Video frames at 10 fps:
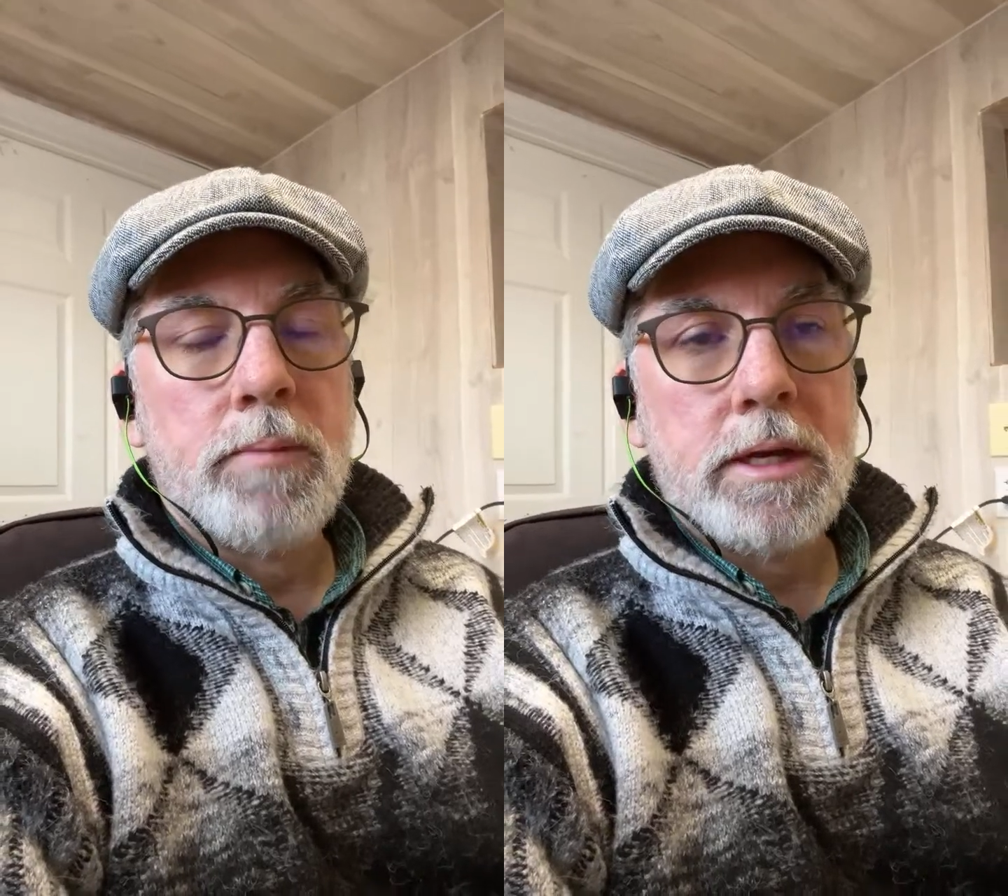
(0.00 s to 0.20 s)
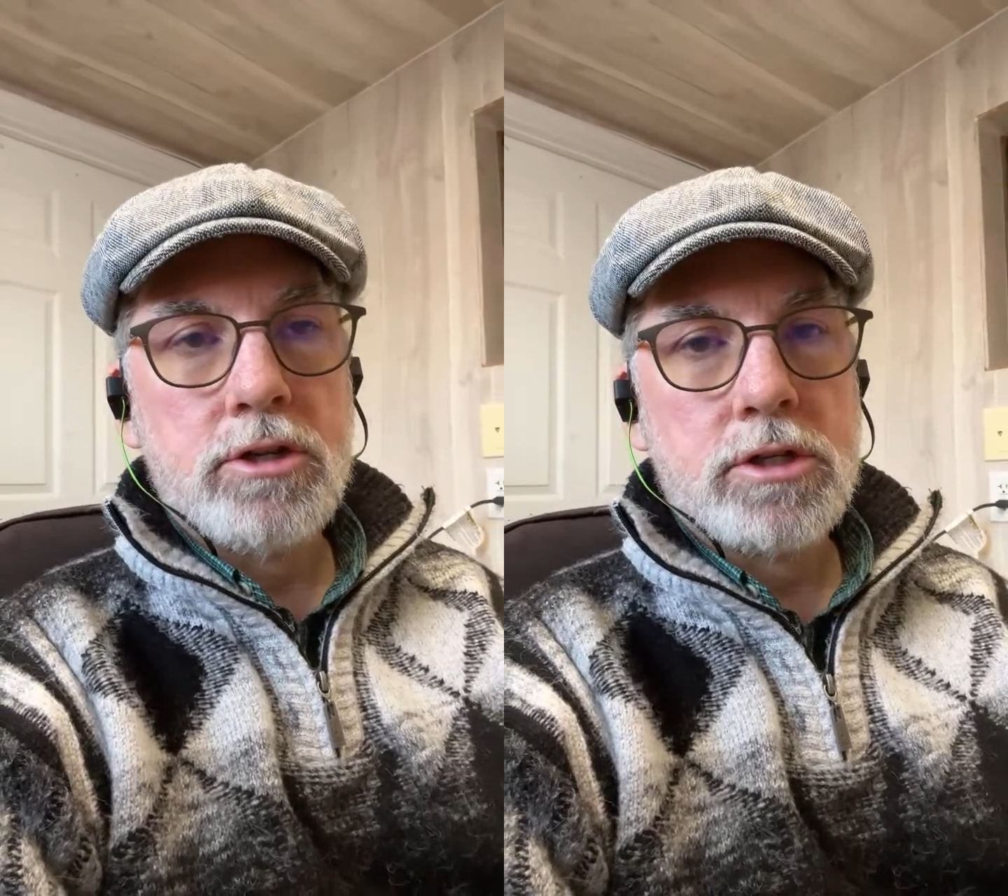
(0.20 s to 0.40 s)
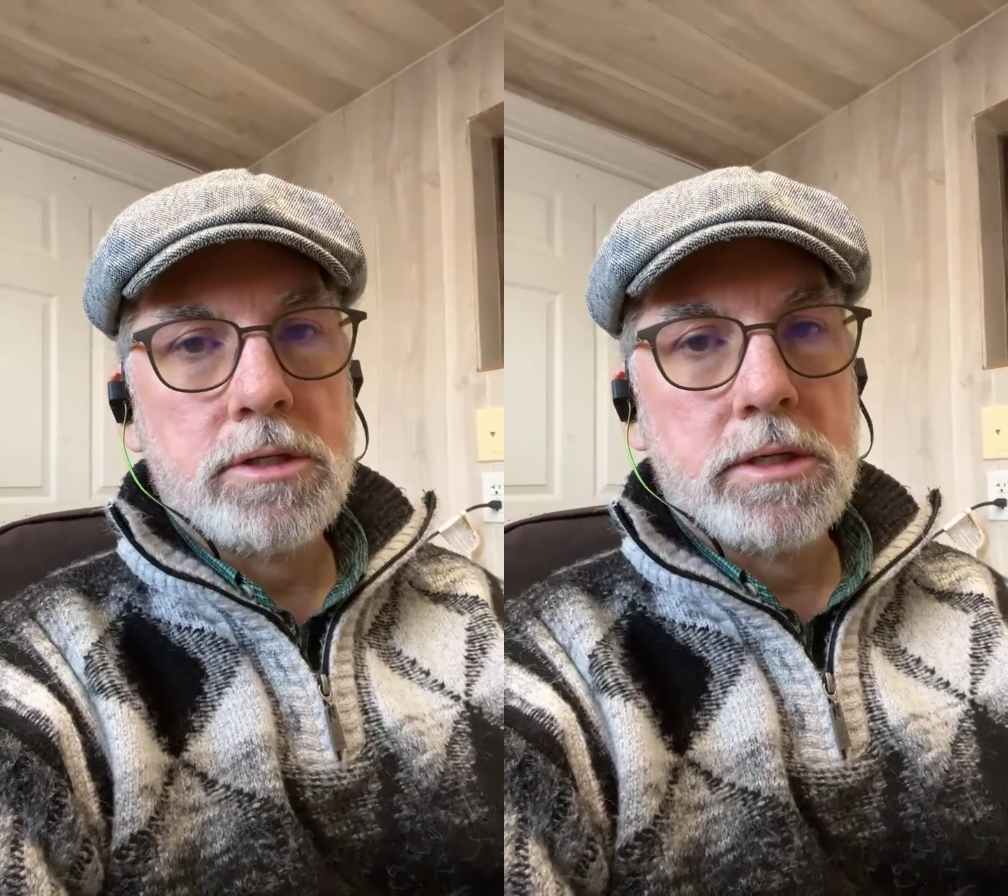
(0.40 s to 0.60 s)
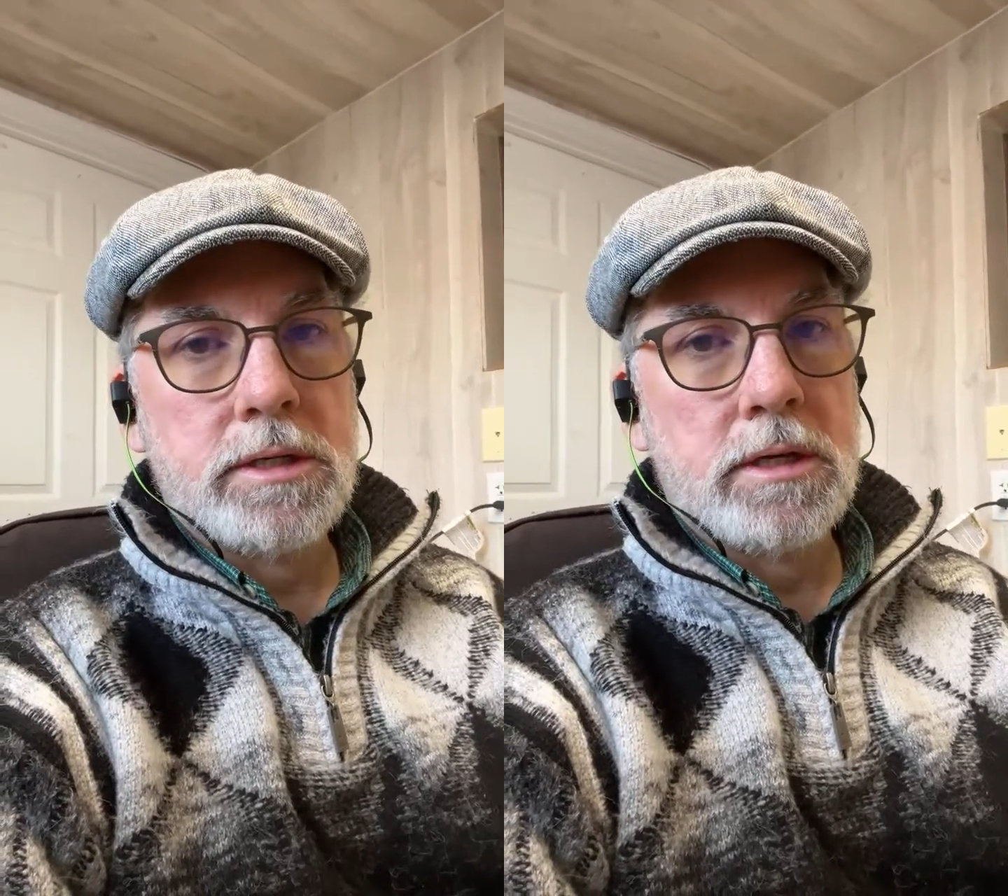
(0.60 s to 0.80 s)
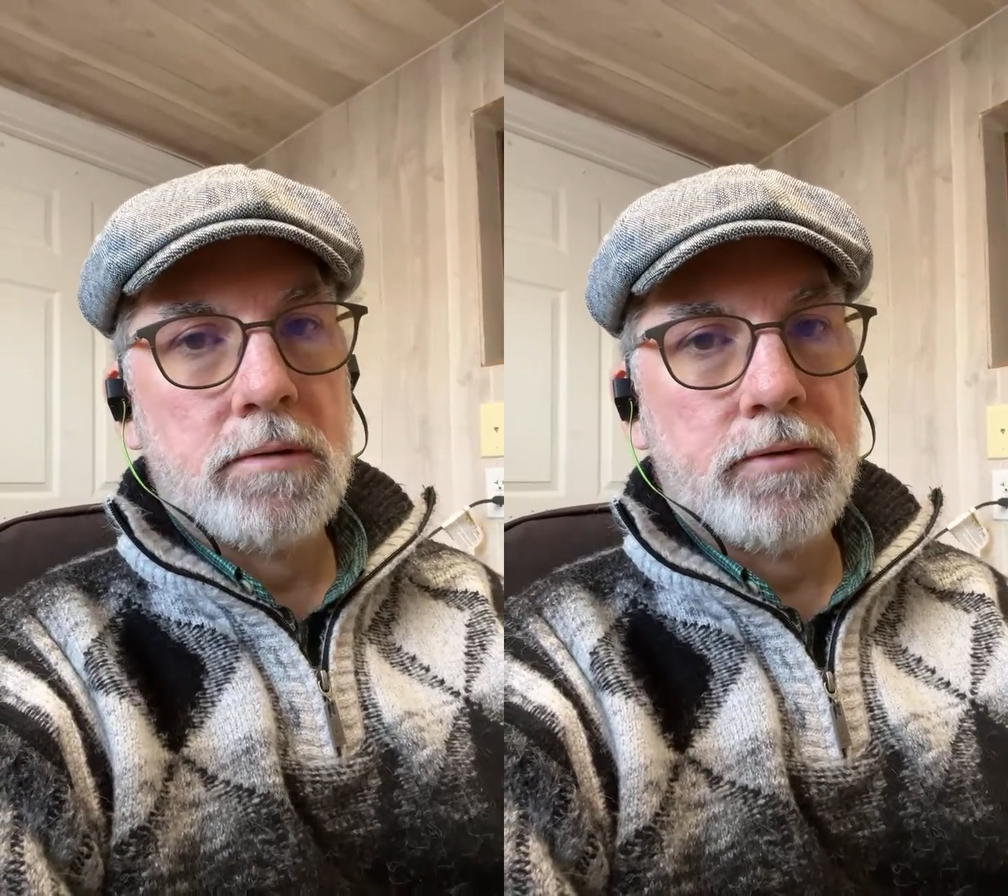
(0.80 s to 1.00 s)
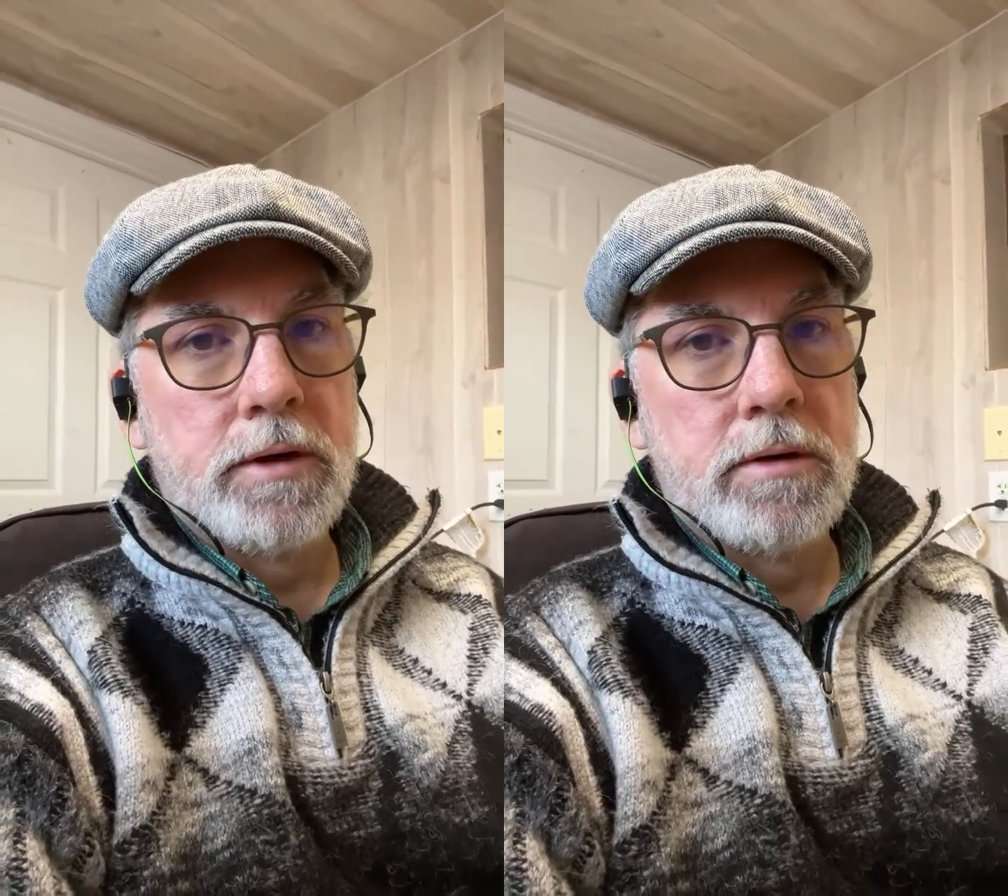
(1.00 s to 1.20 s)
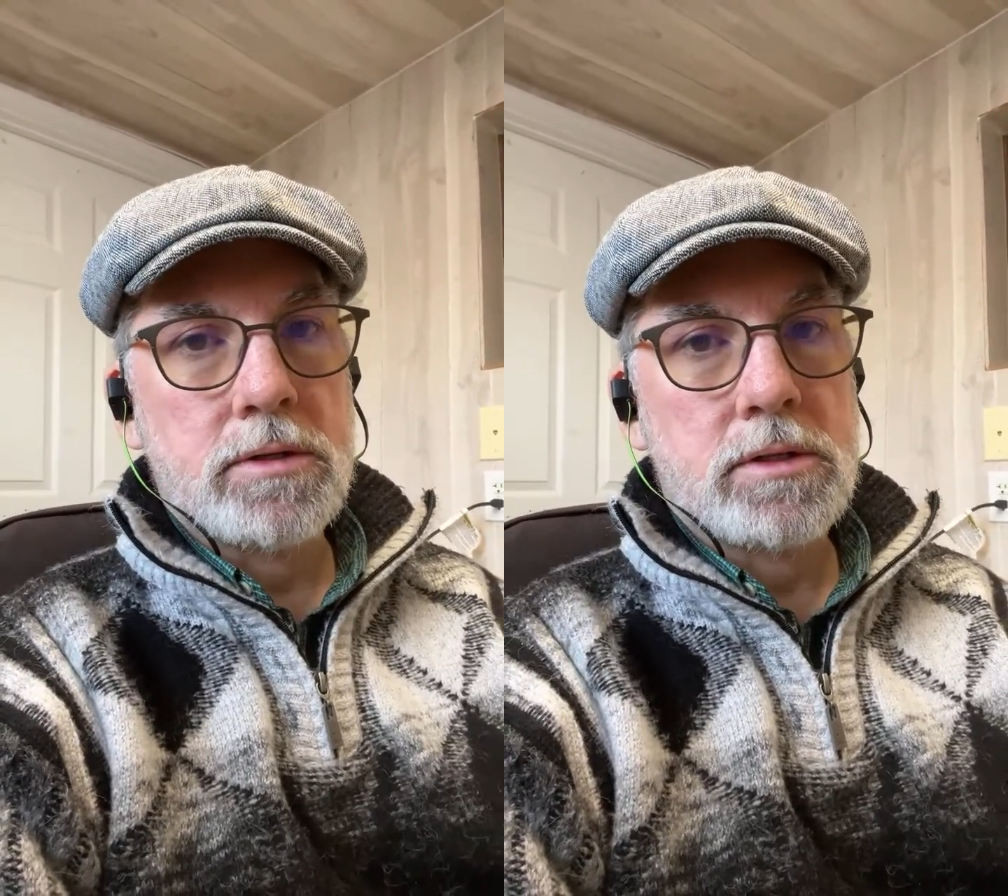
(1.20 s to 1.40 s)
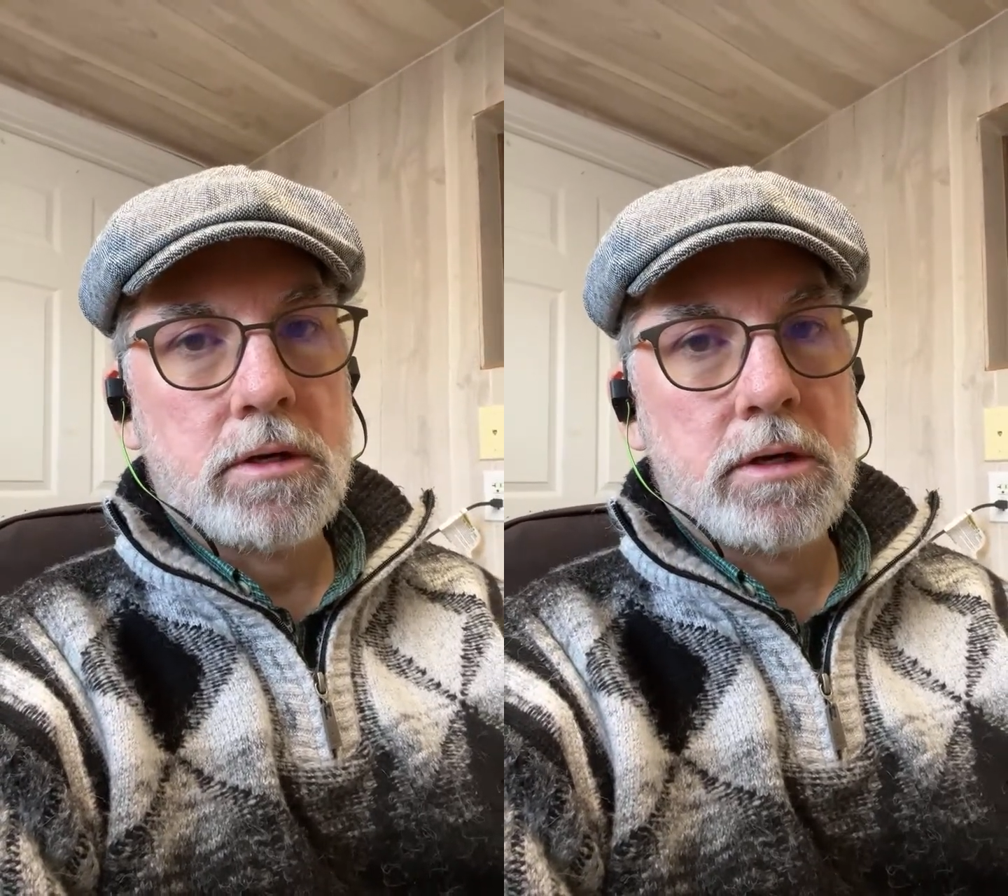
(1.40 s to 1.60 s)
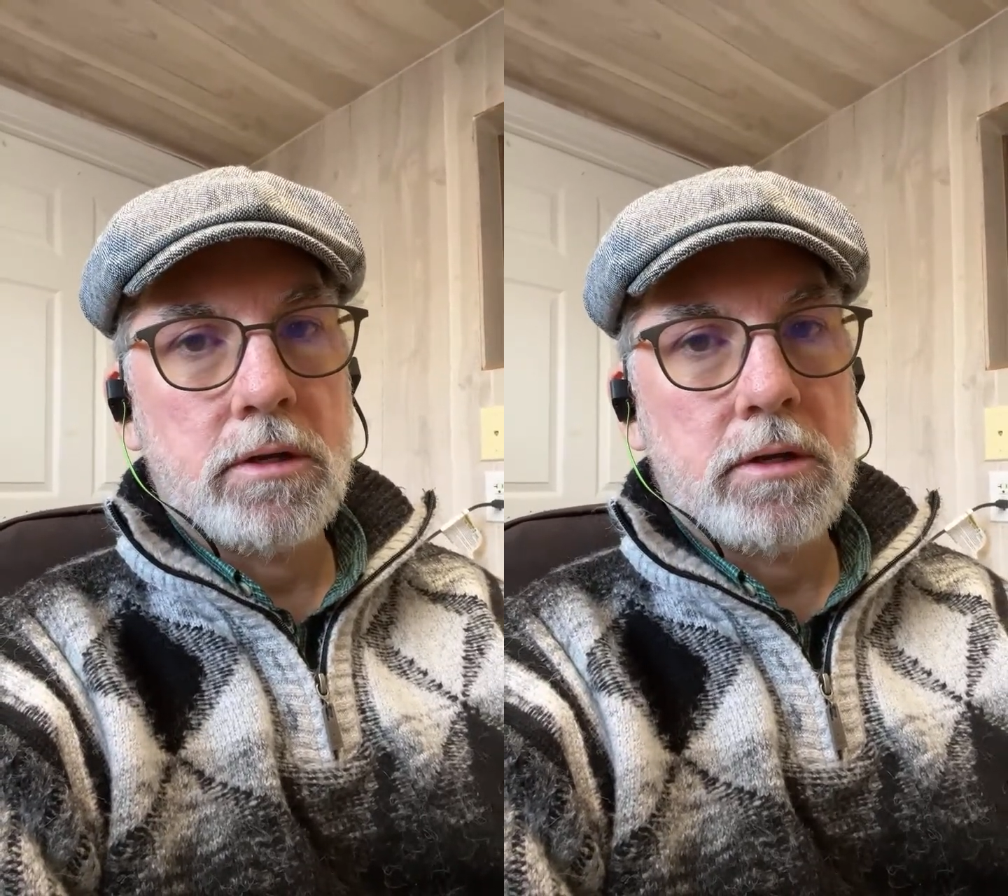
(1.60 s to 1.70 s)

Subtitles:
patient identifiers are,